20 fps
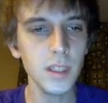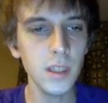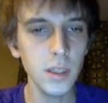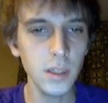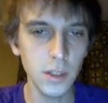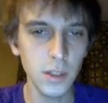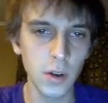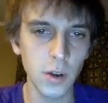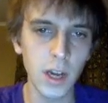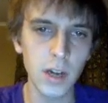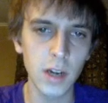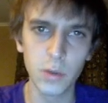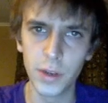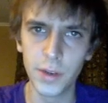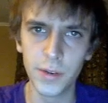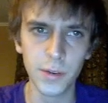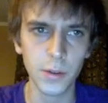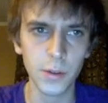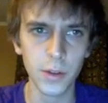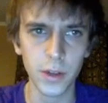So how do we
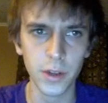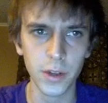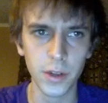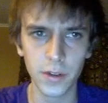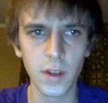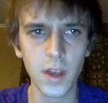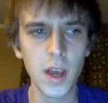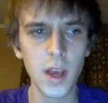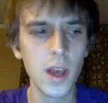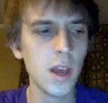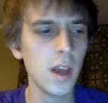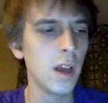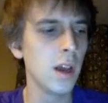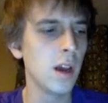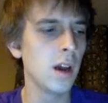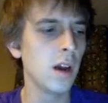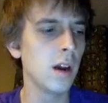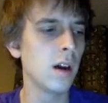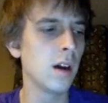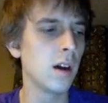do this?
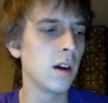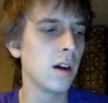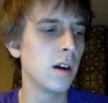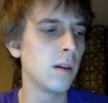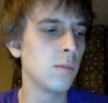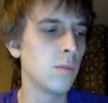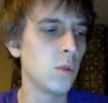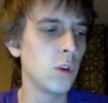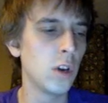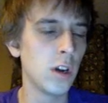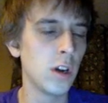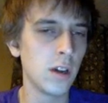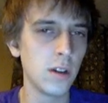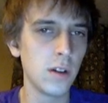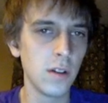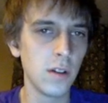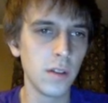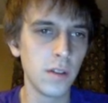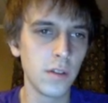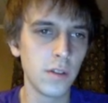Um,
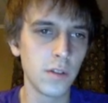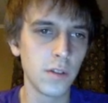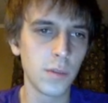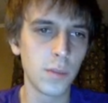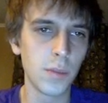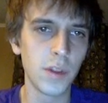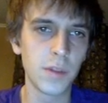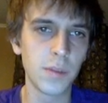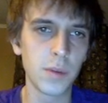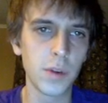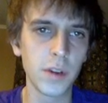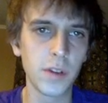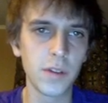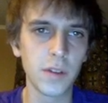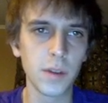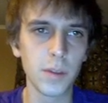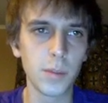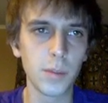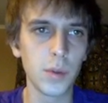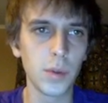well, there's a, it's pretty
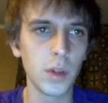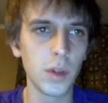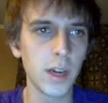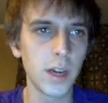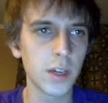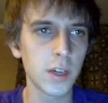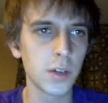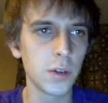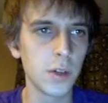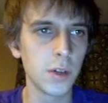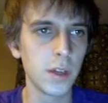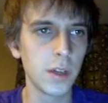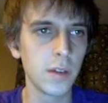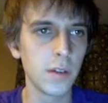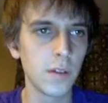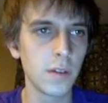simple actually.